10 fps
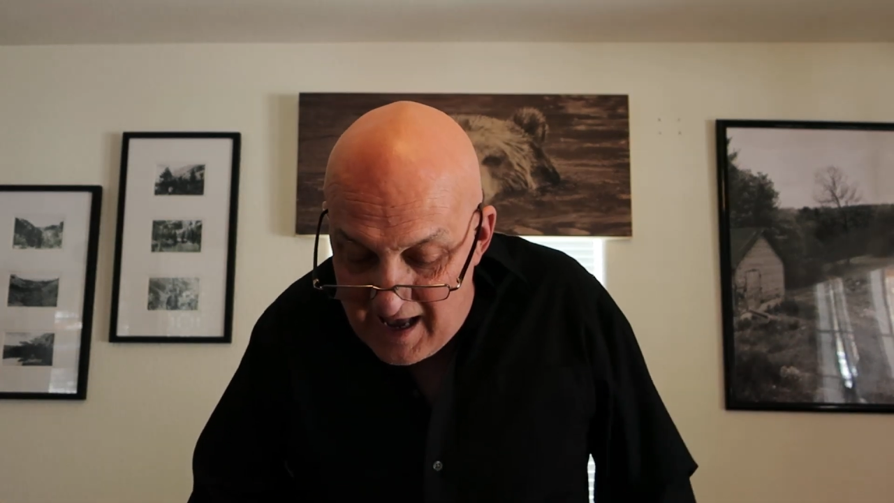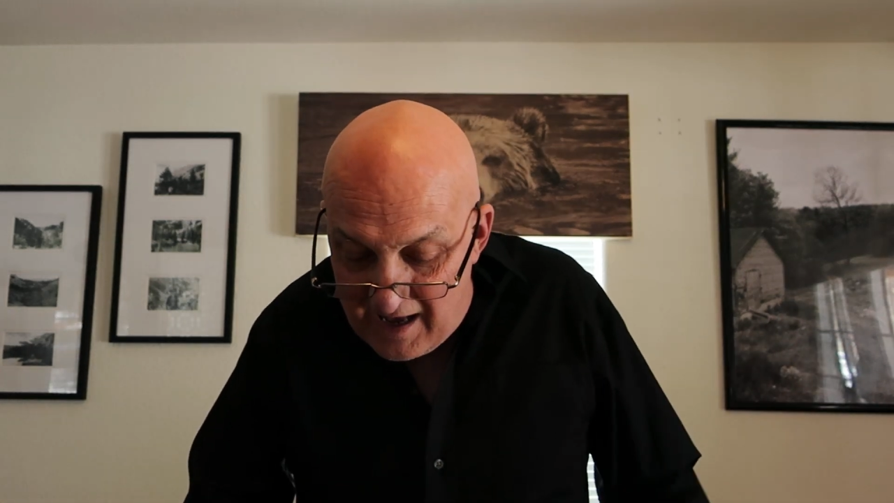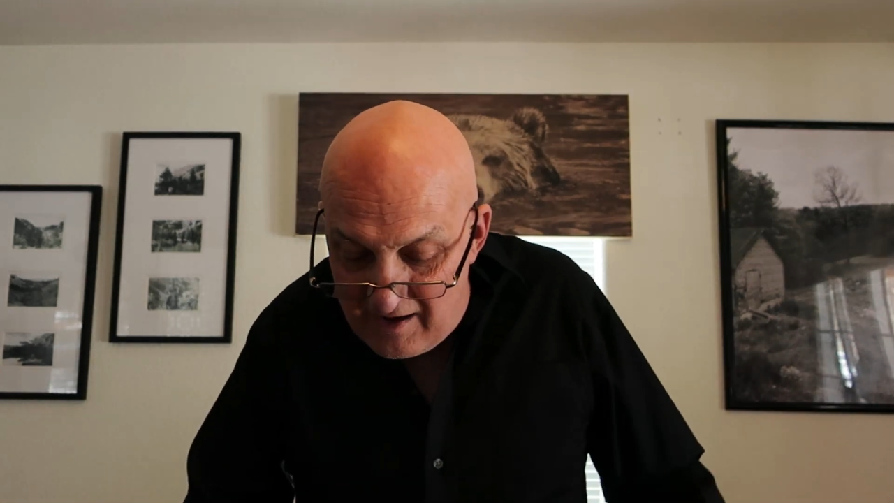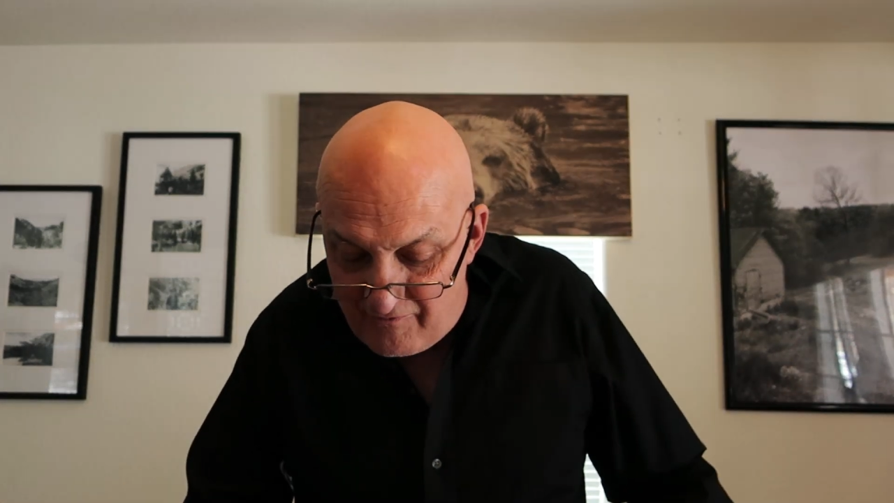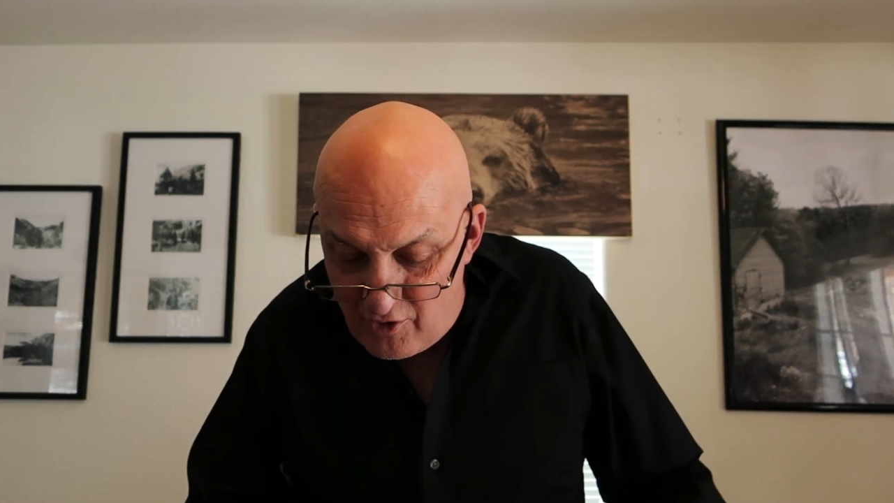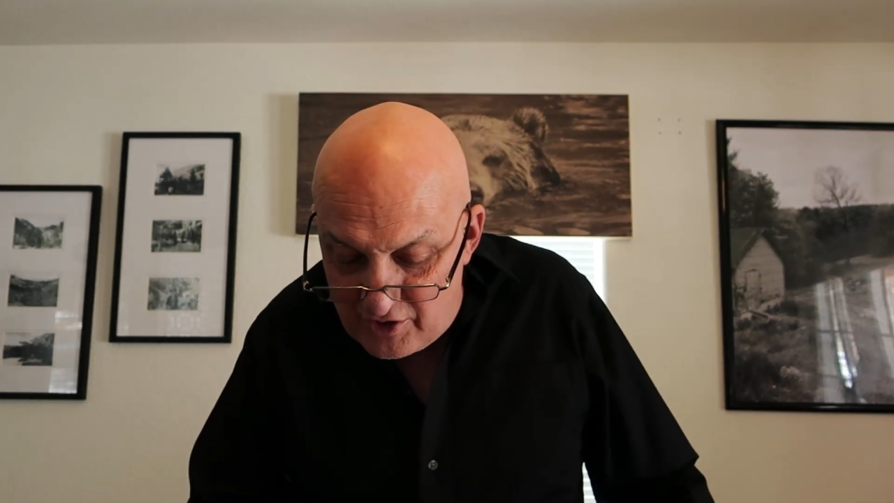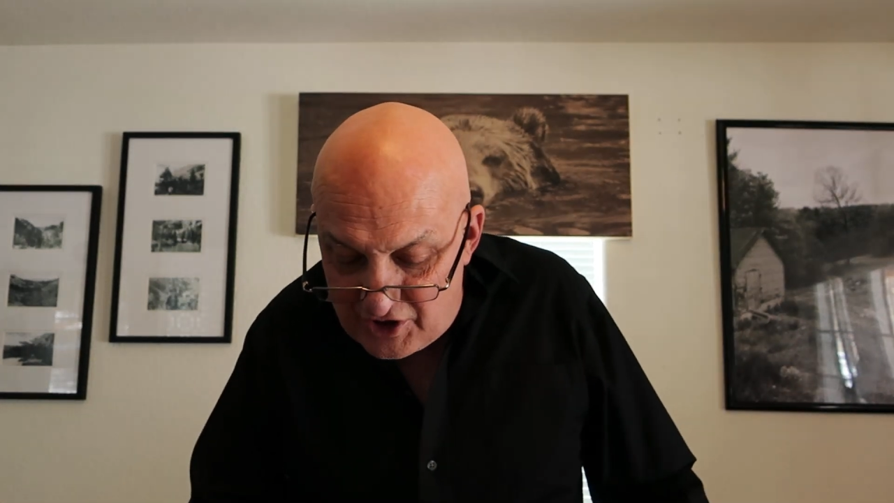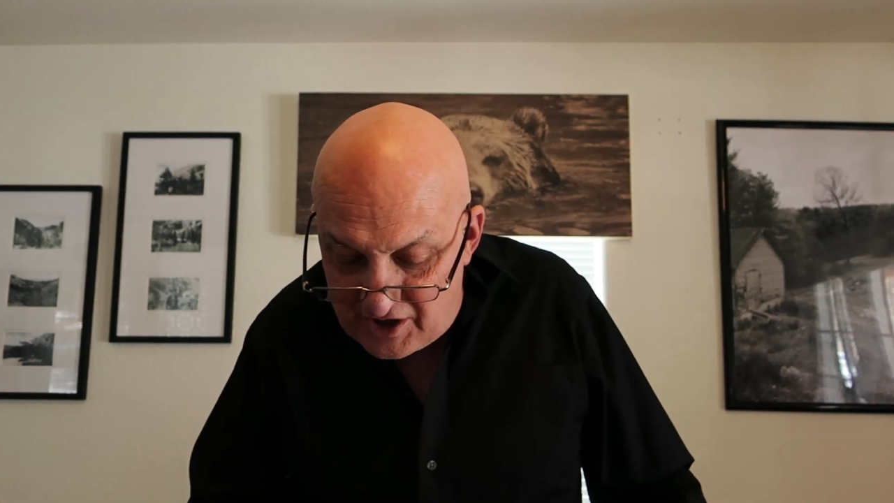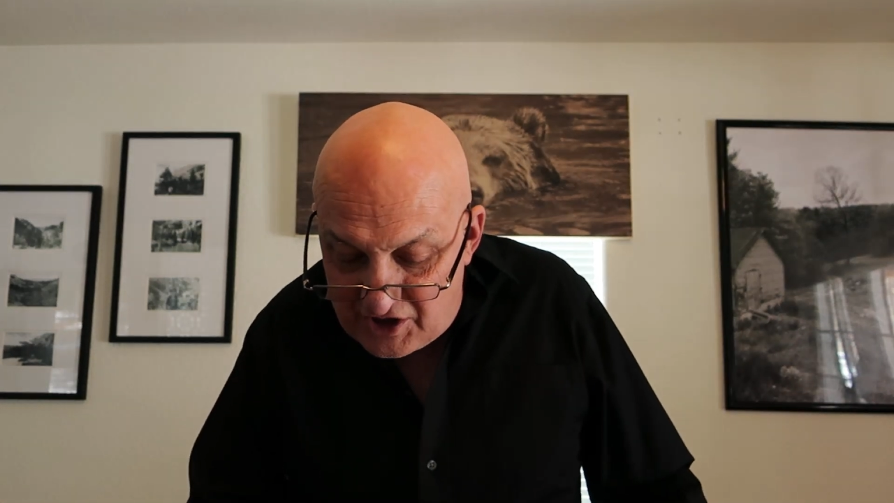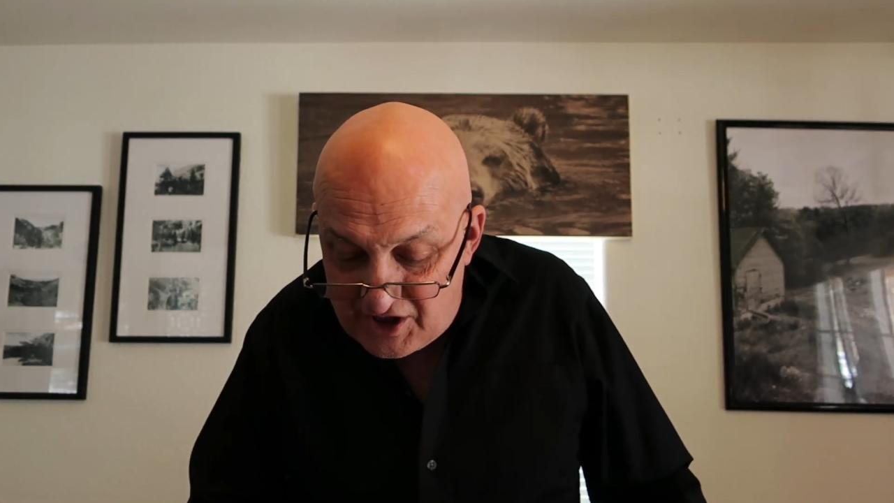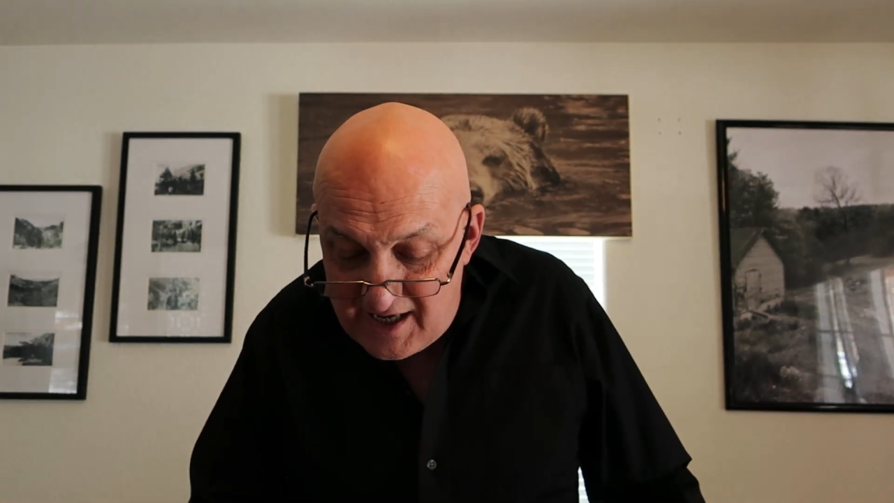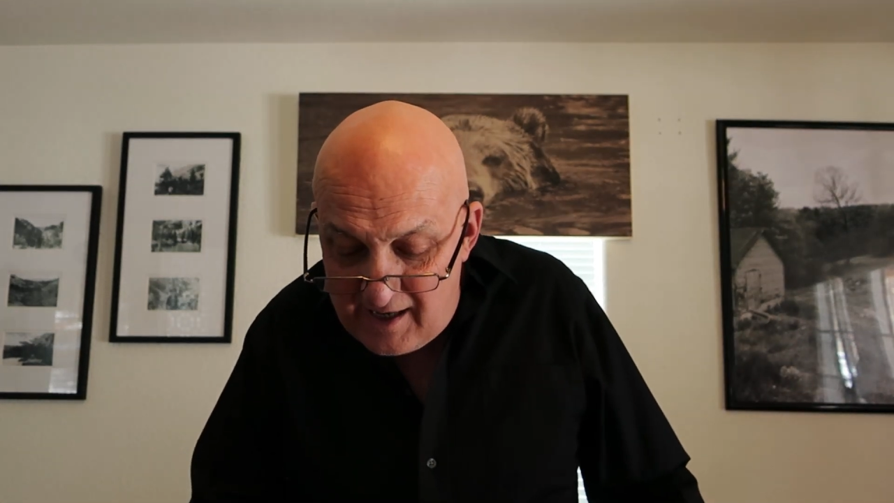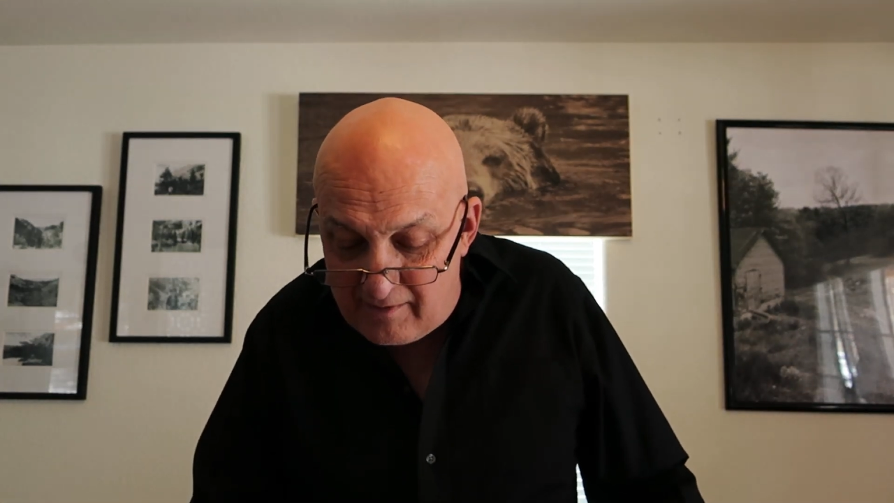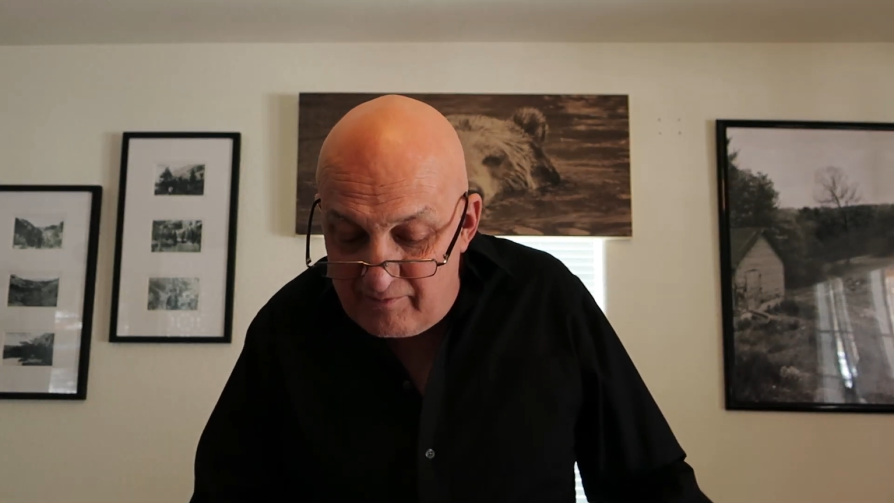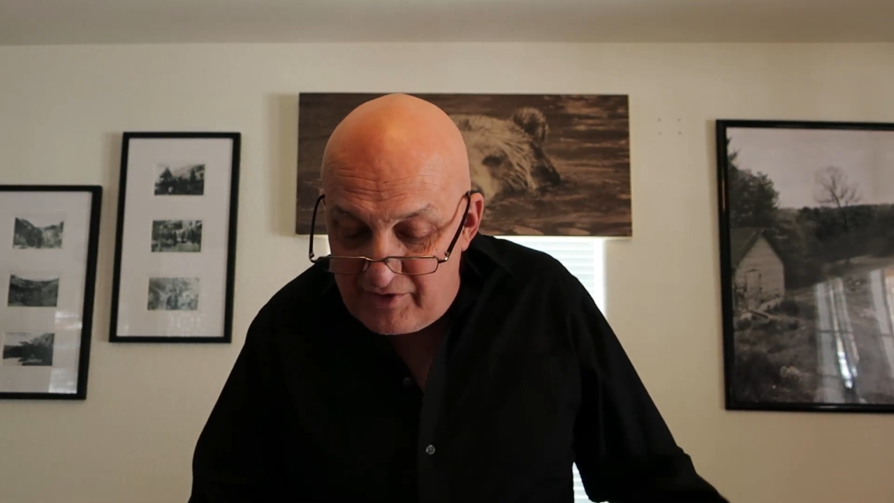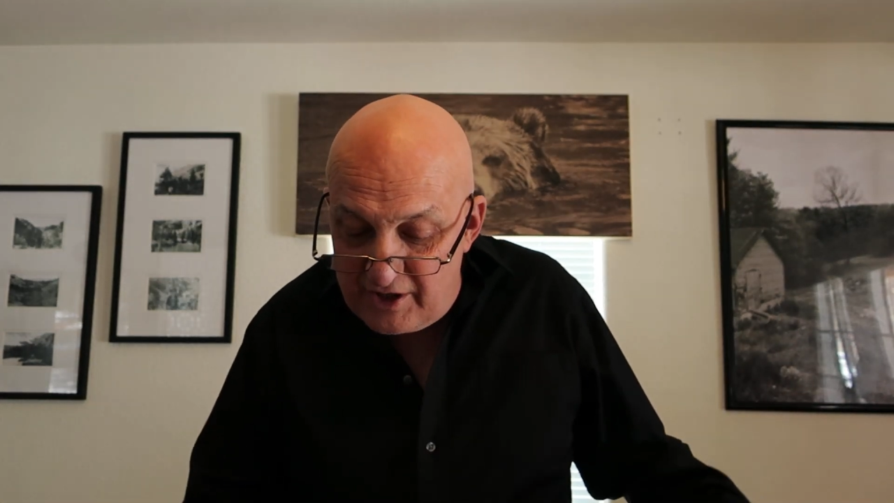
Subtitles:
And in verse 16,